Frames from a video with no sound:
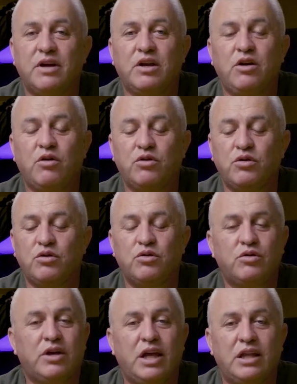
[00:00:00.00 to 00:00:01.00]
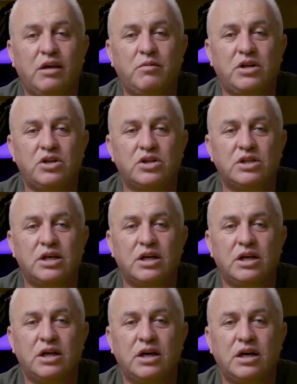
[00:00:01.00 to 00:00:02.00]
to get the images
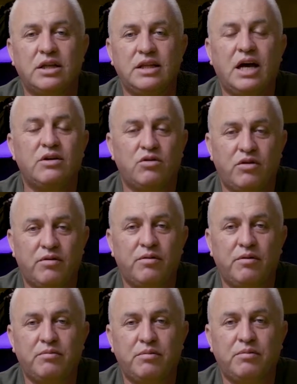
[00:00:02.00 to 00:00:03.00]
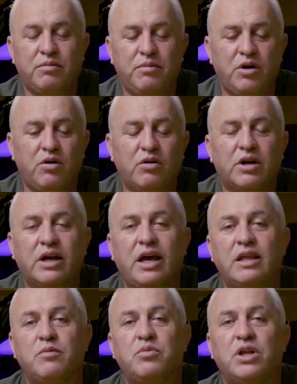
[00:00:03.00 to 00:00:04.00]
done, or
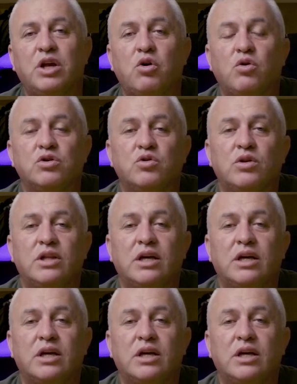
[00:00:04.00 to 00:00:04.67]
get it pretty close with